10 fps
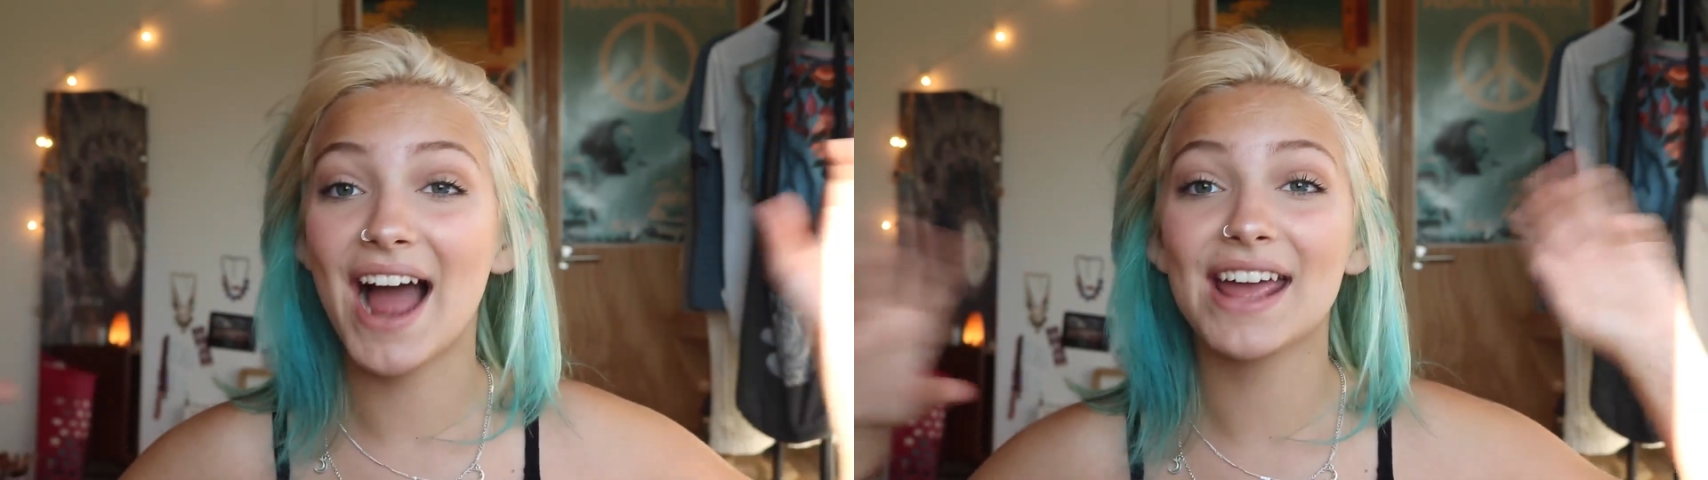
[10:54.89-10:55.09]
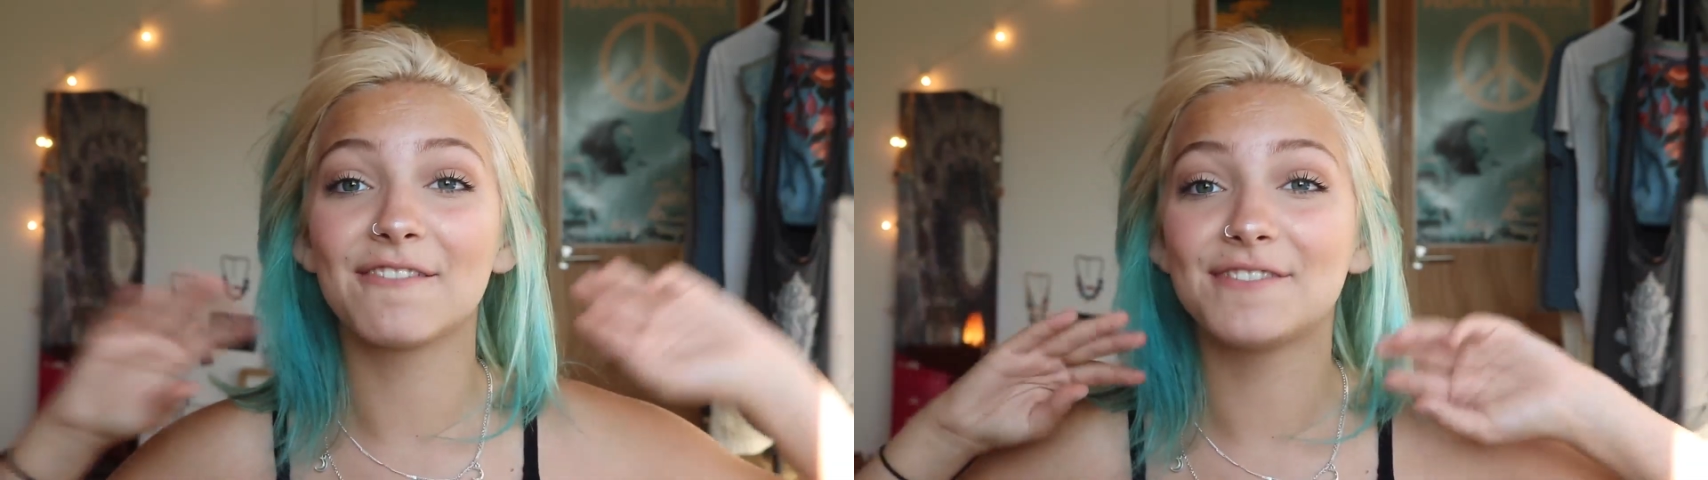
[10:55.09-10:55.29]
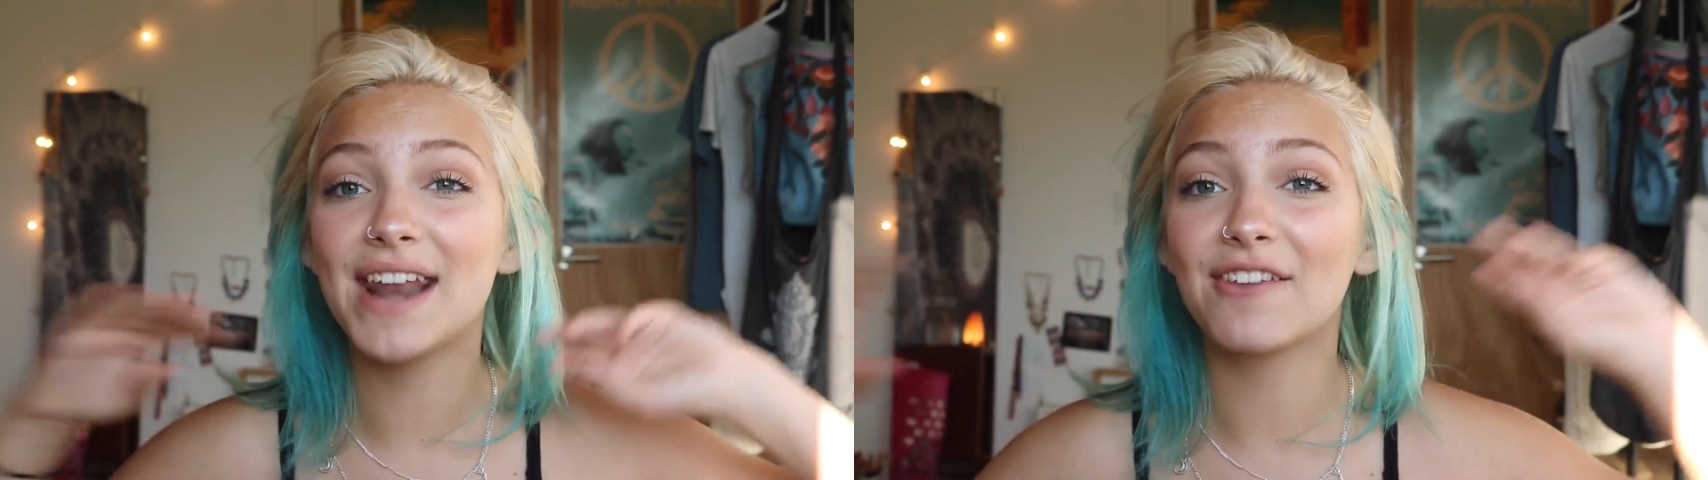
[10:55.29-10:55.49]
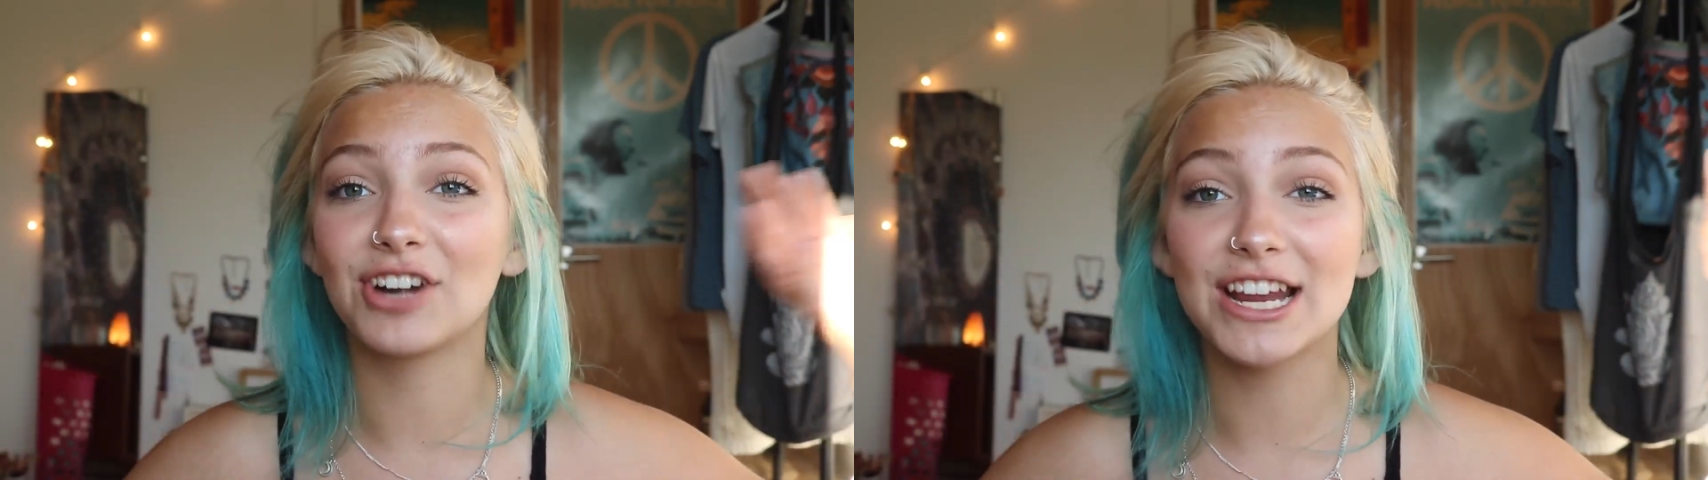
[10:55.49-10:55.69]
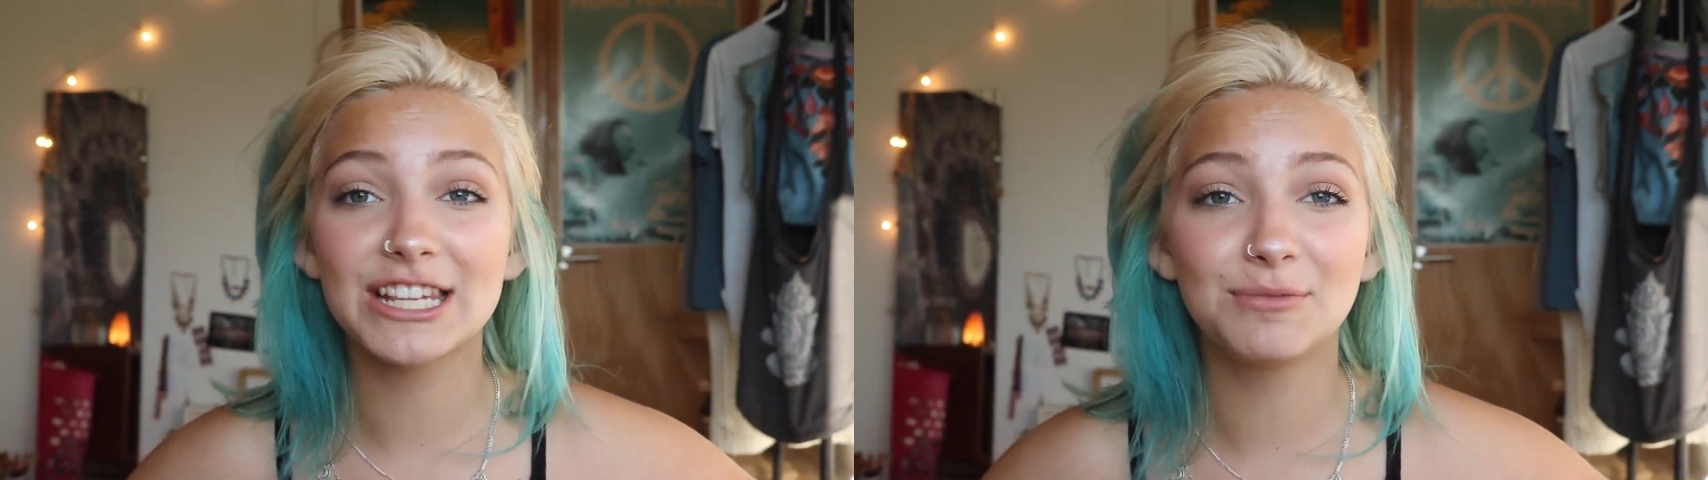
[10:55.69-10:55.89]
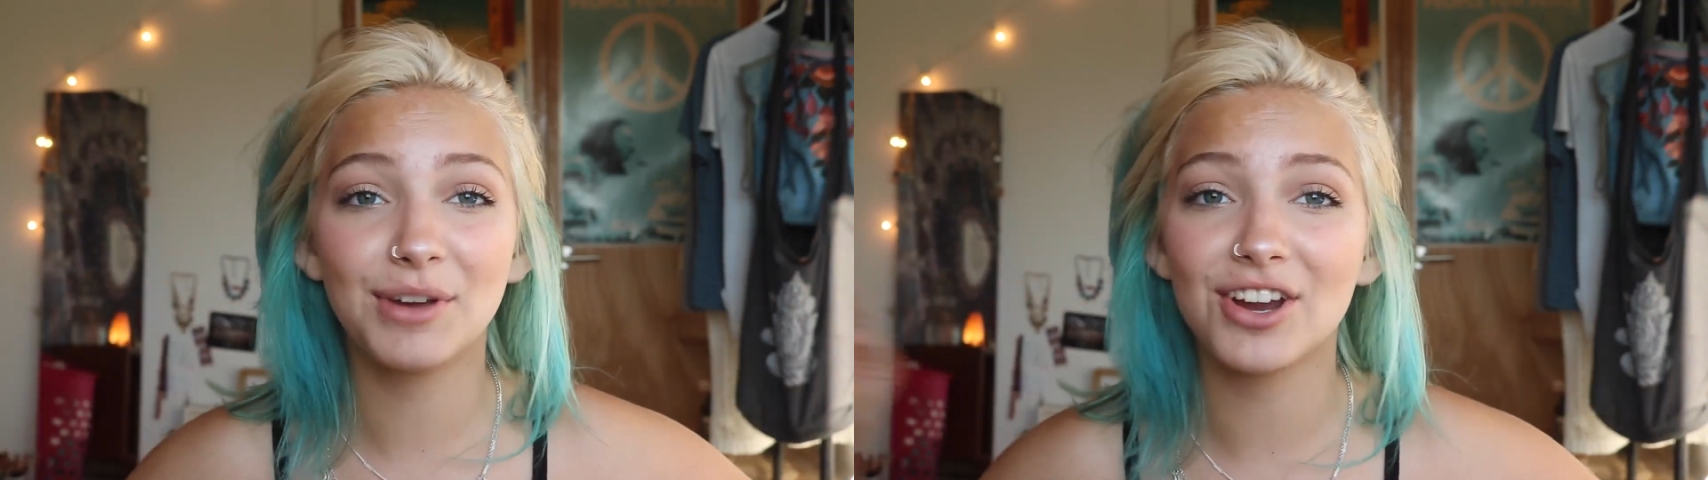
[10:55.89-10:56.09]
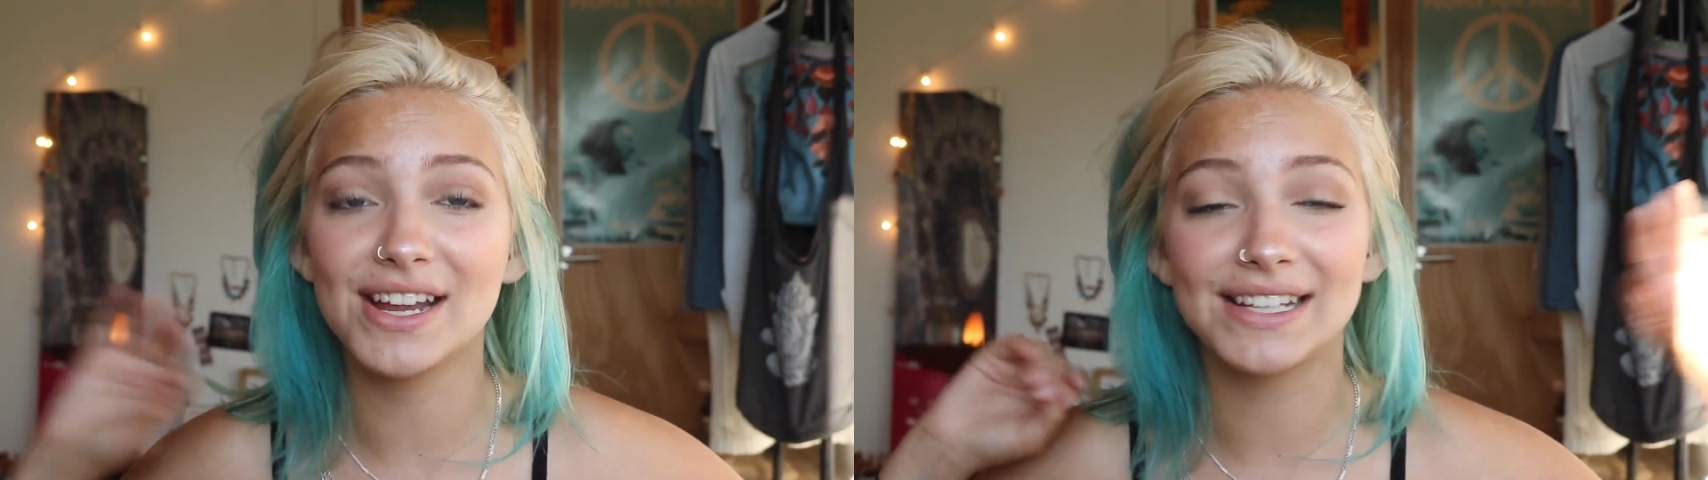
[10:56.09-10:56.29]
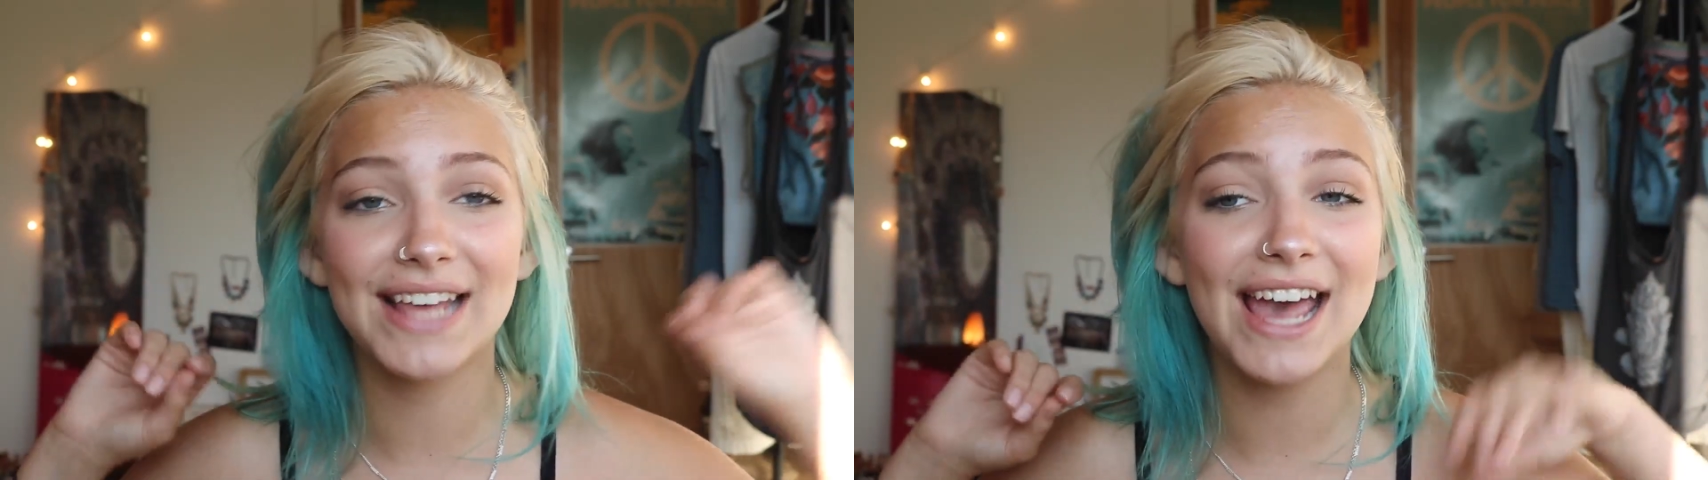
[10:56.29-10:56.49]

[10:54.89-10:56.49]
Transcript: I have never experienced